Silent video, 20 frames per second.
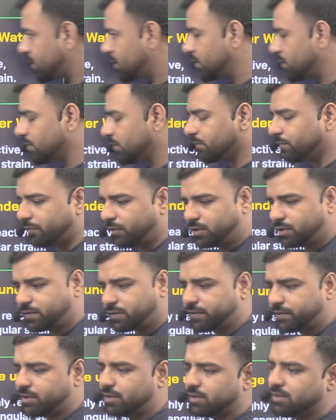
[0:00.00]

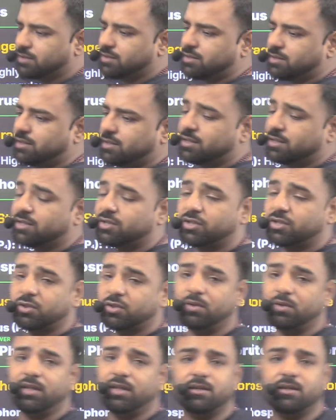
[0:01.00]
phosphorus,
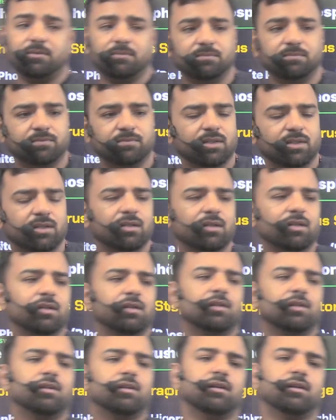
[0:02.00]
sodium,
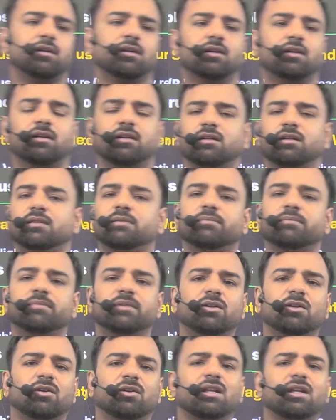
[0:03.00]

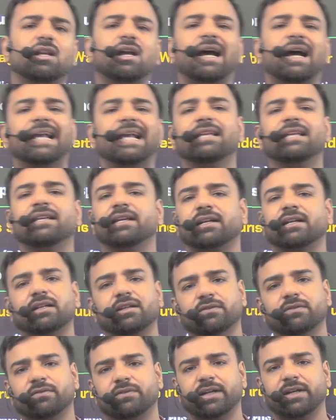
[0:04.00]
they all are highly
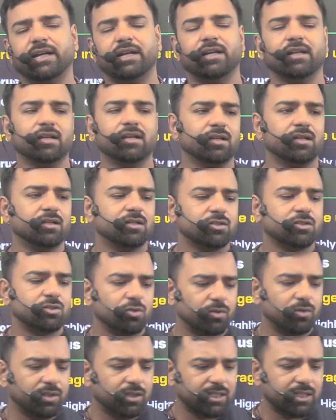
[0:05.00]
reactive, right?
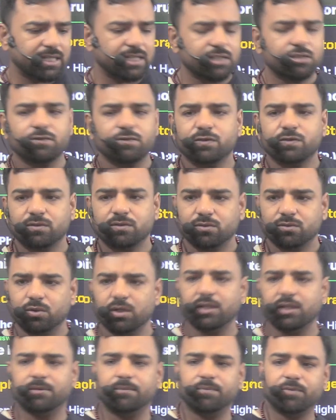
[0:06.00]
So in the case of
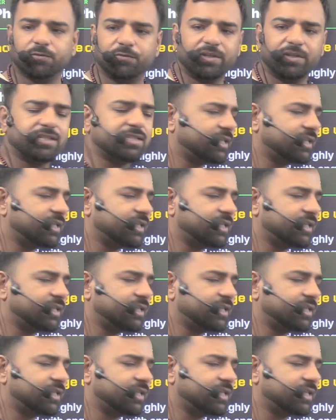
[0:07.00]
sodium, where is it